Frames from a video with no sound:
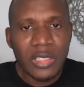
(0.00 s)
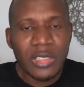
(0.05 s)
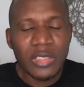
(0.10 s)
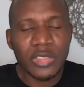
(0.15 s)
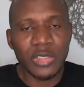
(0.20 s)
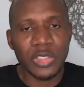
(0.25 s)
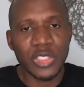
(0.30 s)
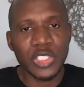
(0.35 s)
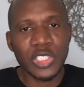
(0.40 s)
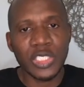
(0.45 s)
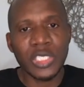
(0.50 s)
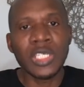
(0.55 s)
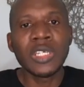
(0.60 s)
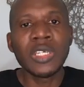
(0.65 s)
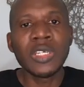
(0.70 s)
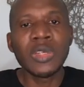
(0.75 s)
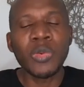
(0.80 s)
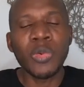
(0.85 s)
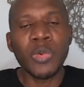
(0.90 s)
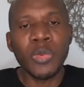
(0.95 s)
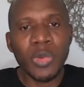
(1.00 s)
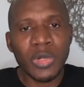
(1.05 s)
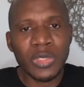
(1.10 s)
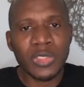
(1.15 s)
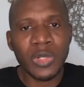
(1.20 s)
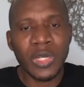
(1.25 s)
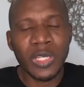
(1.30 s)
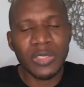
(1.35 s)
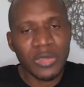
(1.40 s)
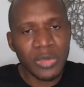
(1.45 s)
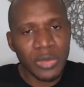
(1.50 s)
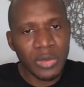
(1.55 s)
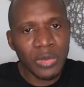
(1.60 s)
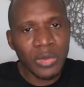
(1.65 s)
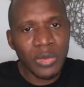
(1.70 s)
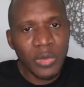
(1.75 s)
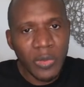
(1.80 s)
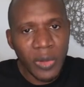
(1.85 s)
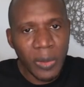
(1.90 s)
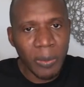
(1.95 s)
So she was trying
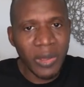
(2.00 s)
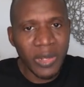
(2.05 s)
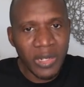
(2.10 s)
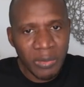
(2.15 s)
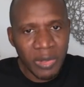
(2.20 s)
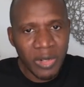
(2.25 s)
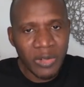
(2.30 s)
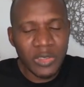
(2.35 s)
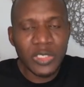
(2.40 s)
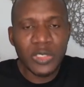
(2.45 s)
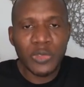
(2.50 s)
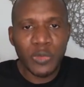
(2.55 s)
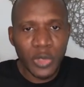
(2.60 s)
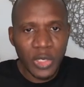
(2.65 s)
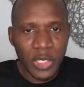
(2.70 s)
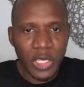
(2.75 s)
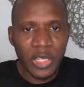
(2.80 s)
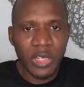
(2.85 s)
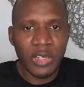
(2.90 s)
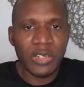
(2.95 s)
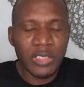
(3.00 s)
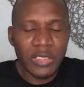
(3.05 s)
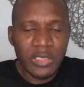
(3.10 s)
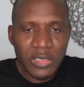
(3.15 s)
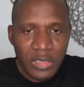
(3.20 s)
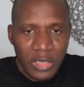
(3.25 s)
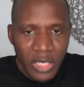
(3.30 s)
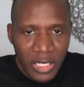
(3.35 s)
to repair the marriage for years